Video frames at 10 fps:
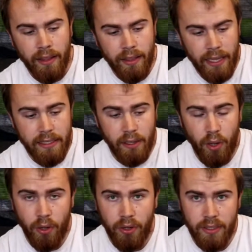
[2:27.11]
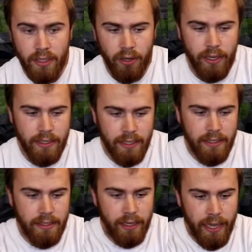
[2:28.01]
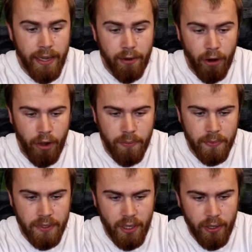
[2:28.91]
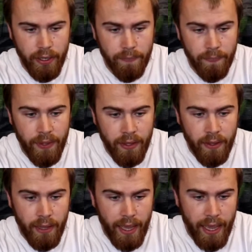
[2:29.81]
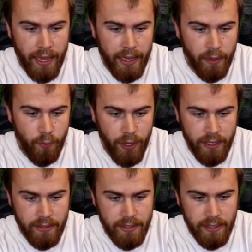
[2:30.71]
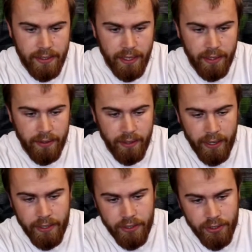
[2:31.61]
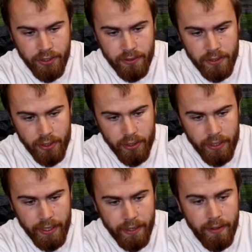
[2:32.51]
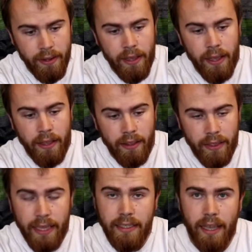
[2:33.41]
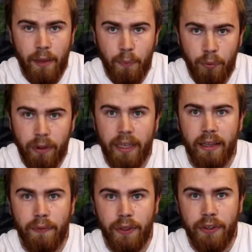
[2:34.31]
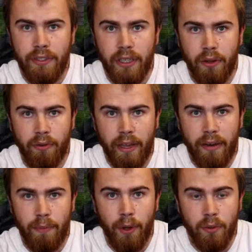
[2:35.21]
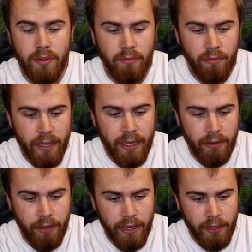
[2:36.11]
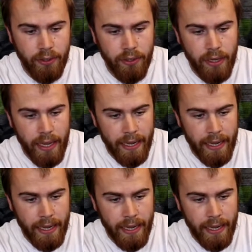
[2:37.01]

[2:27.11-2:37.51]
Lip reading: These LokOn sockets, this is a king chrome socket, a 1 16th inch socket here. These are brilliant for using on rounded bolts. Really, really good.